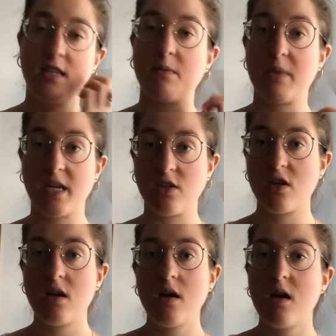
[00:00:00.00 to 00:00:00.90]
page,
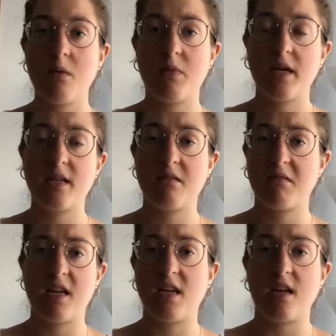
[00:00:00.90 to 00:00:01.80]
but
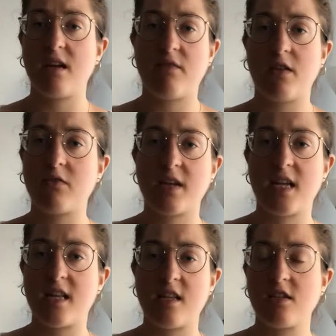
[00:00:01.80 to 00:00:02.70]
they didn't even look at
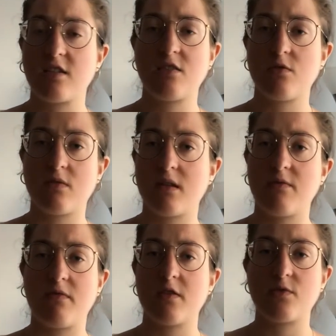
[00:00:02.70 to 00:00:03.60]
it,
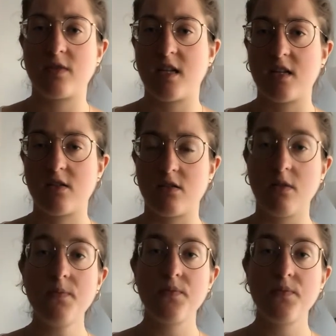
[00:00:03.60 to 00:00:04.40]
they just checked the first one that they saw.